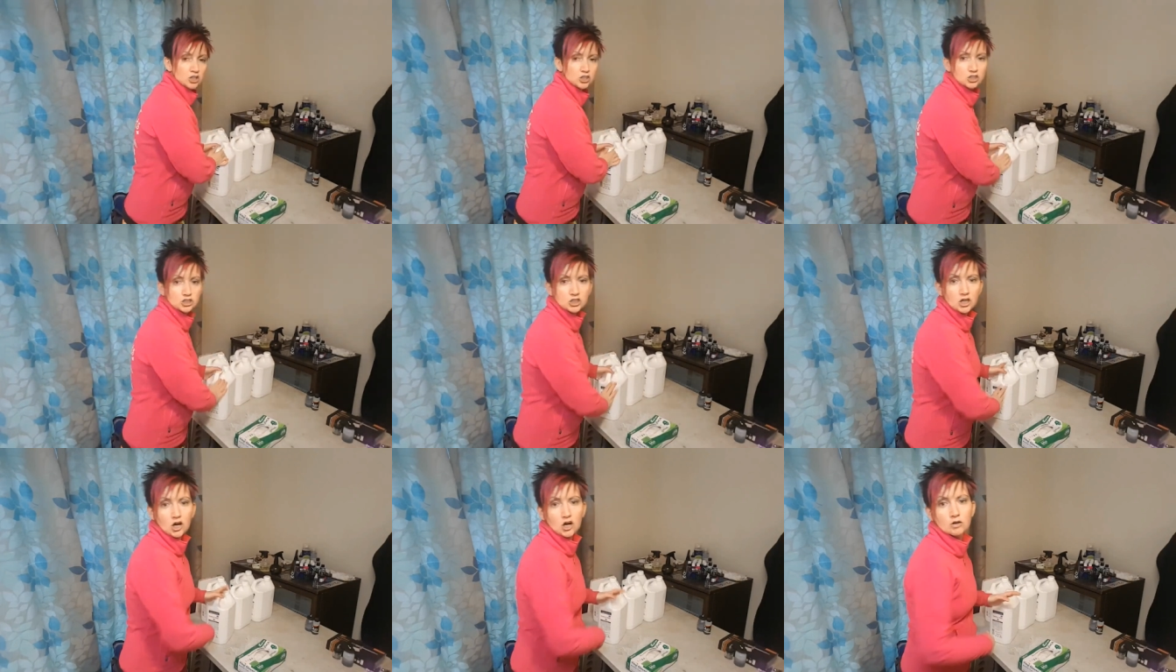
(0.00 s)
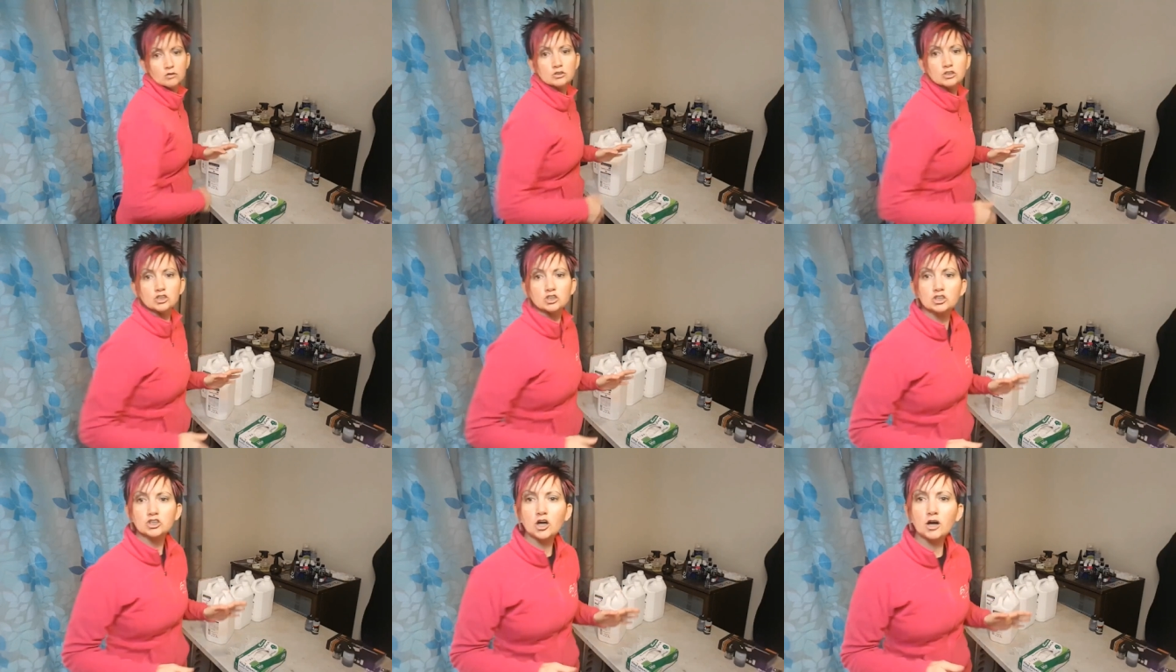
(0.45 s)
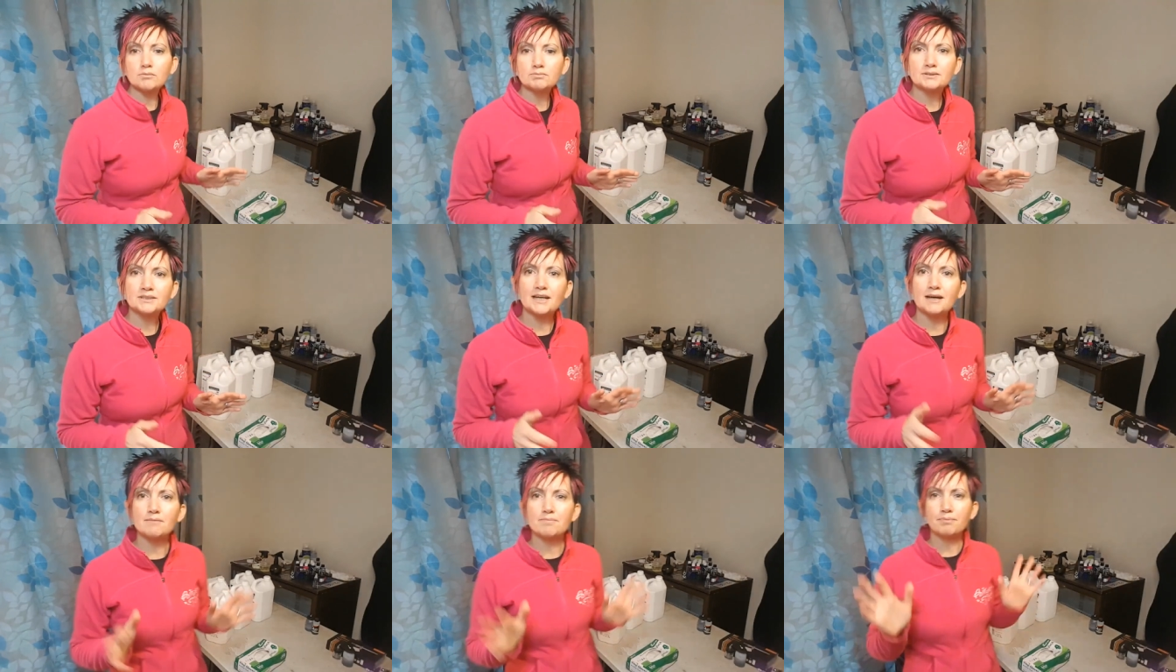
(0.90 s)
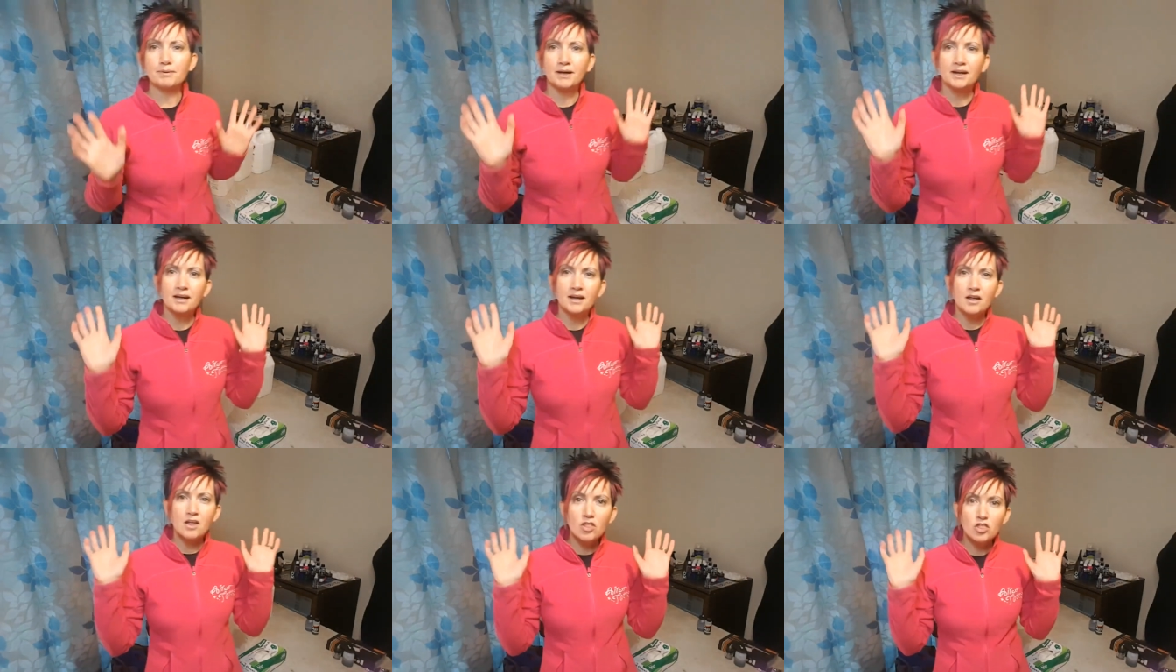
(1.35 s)
So, top tip
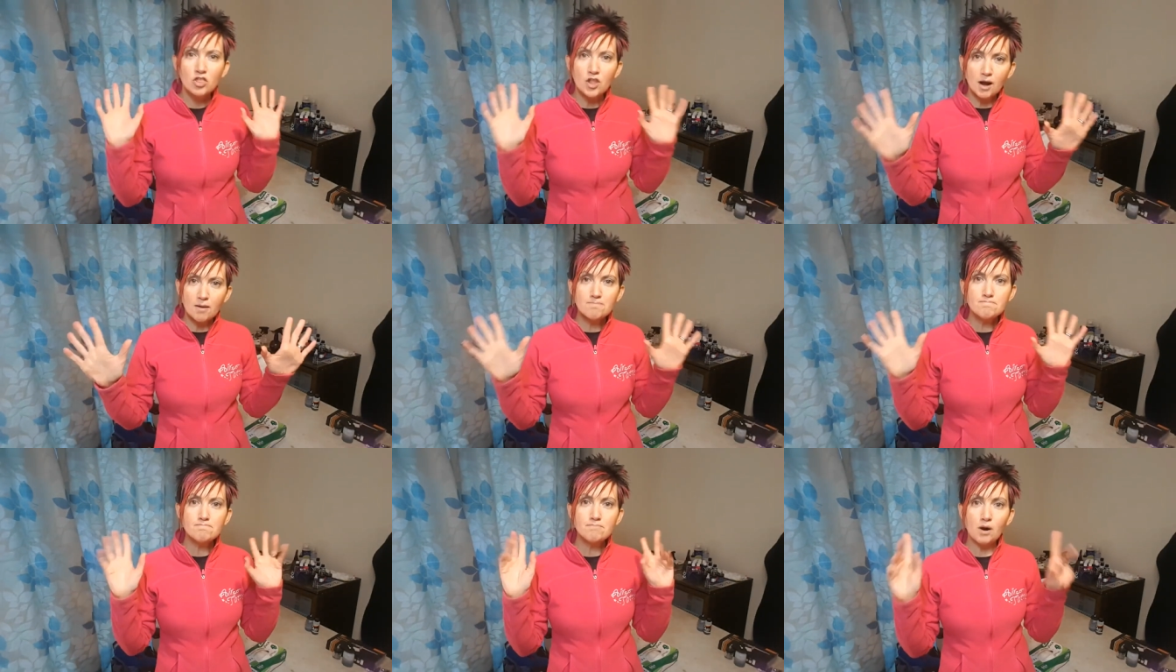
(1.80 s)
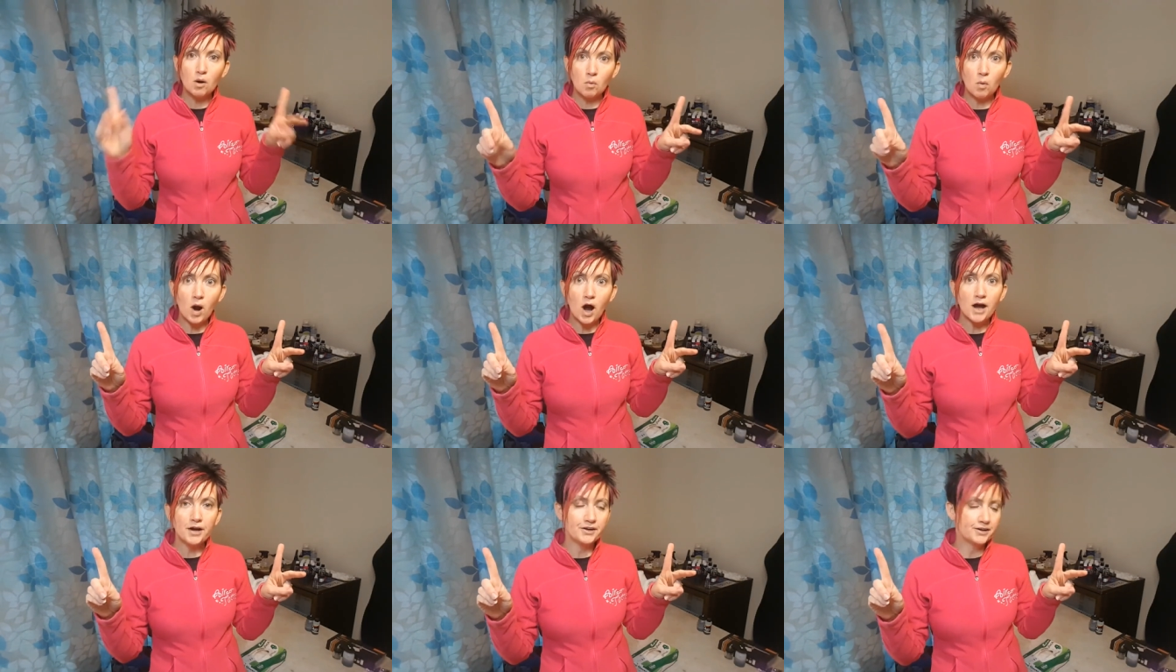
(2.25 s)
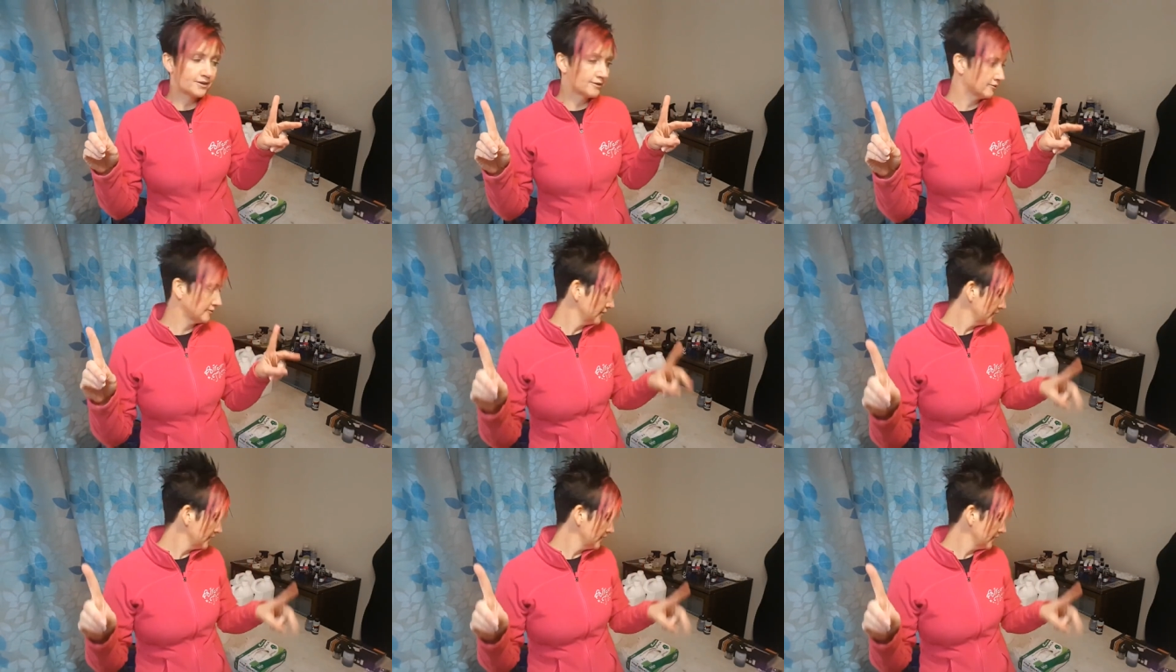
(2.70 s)
number one